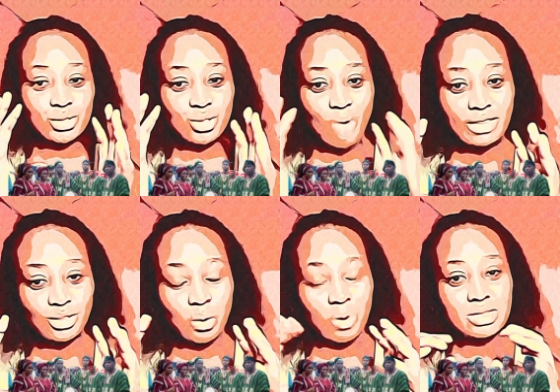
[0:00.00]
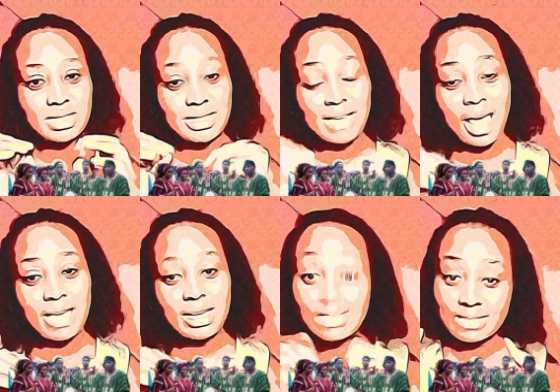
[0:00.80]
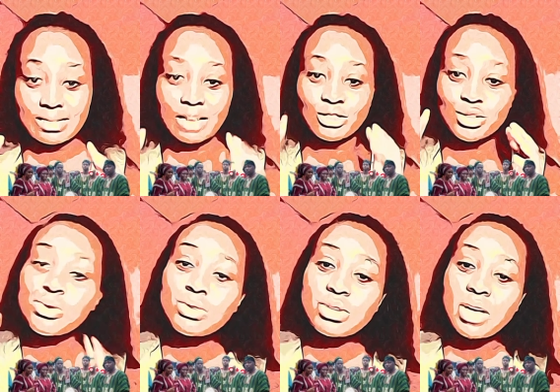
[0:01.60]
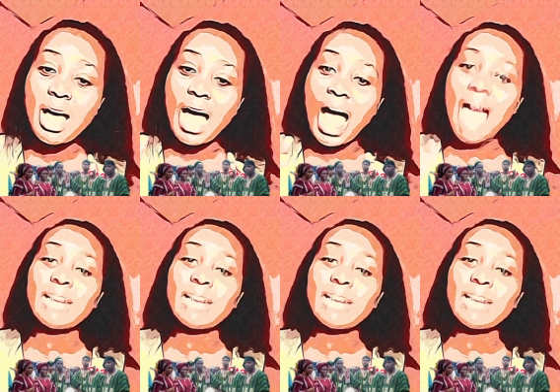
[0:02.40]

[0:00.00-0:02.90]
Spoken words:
I'm trying to say it the truth.